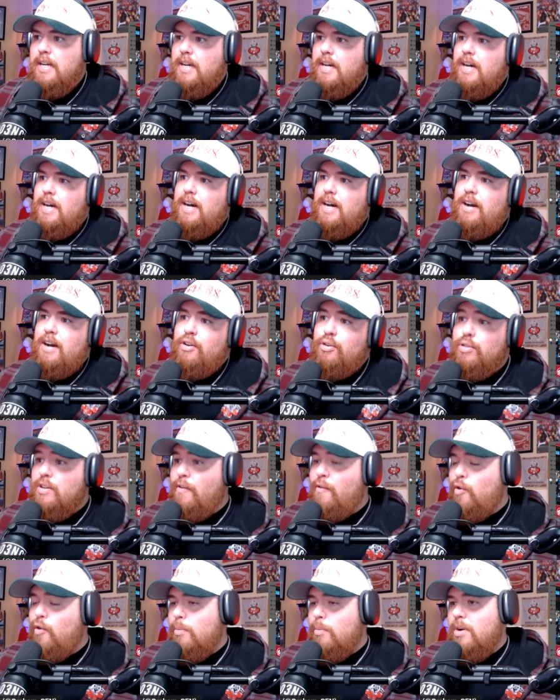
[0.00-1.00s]
who is
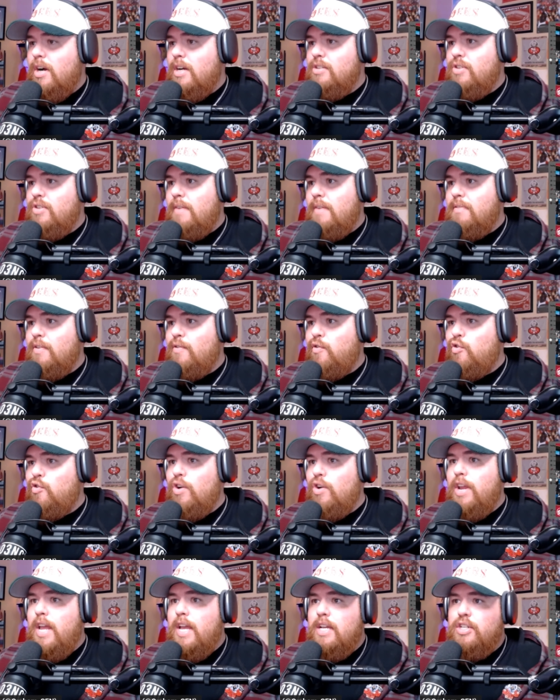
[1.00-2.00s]
a former undrafted
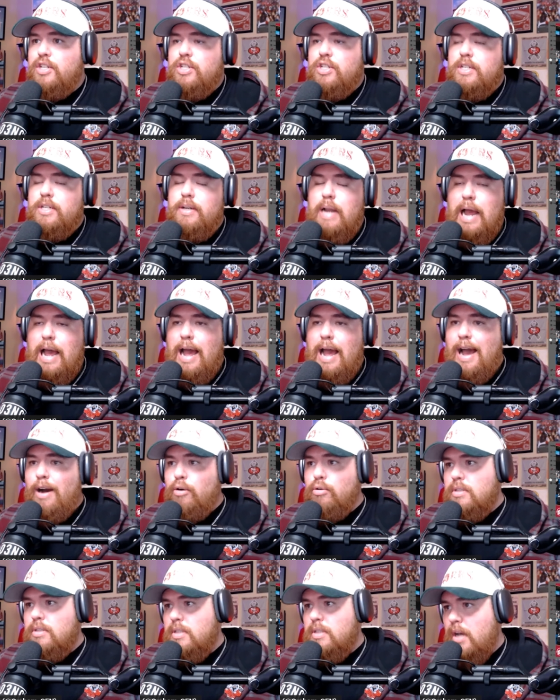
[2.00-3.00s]
free agent
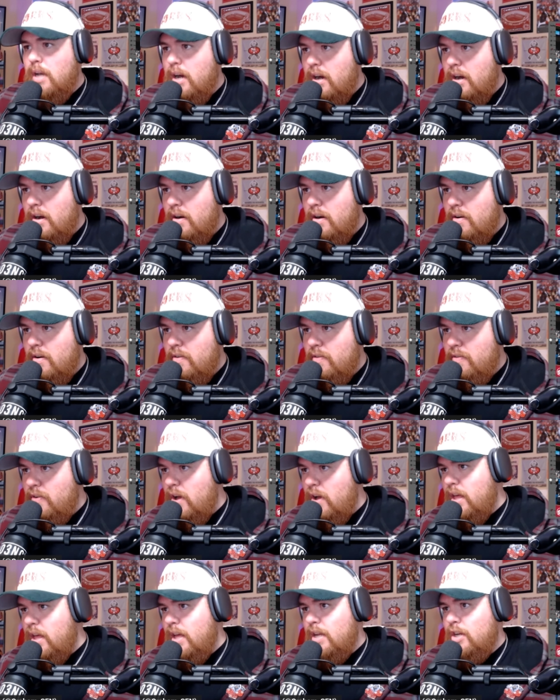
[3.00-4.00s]
out of
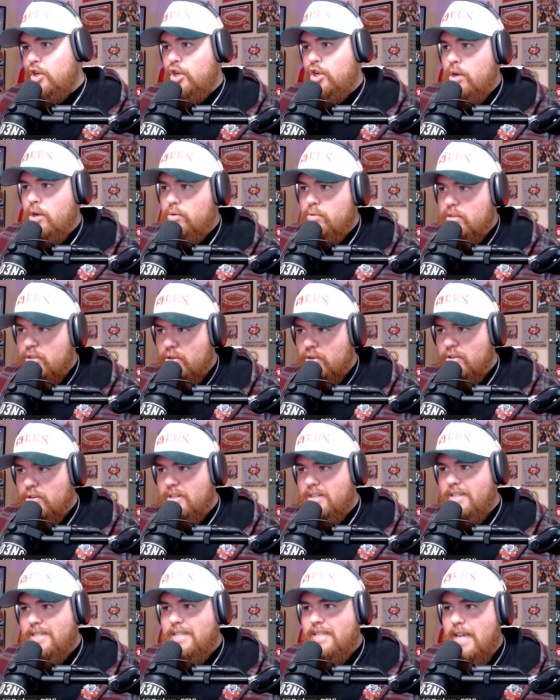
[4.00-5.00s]
Notre
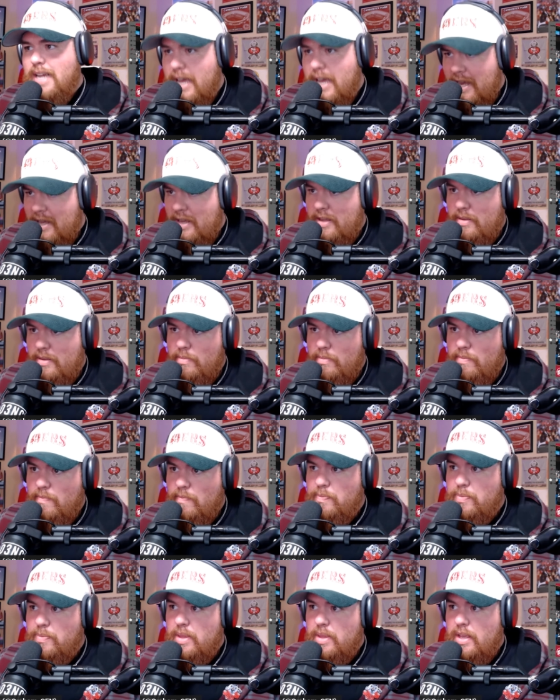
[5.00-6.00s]
Dame,
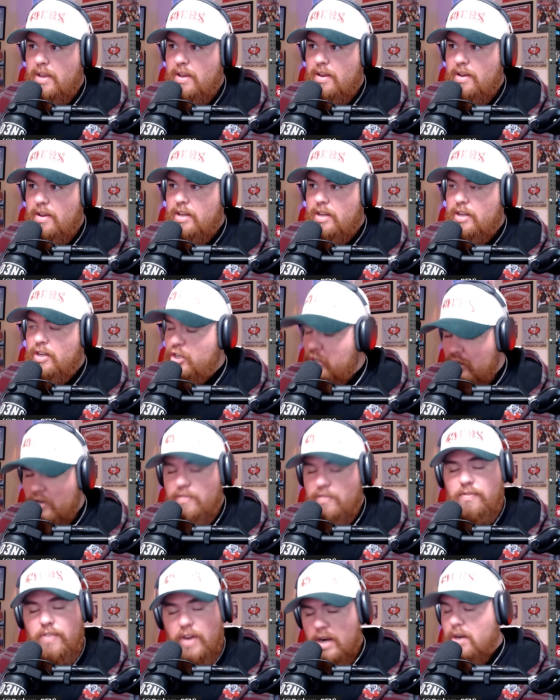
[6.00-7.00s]

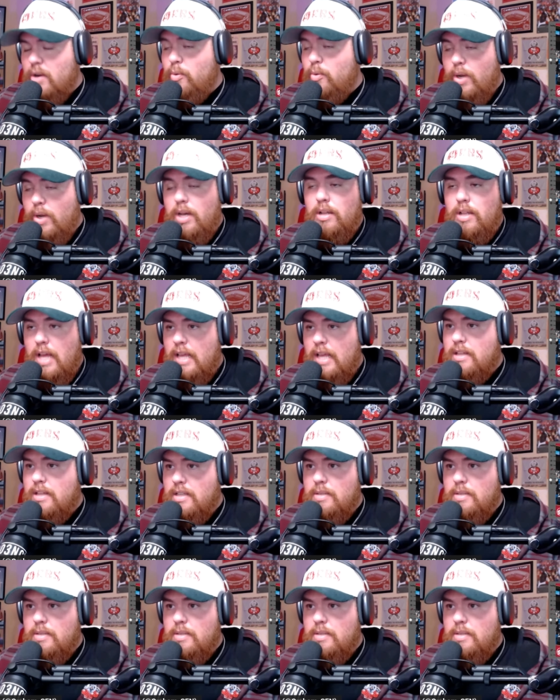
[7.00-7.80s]
could very well likely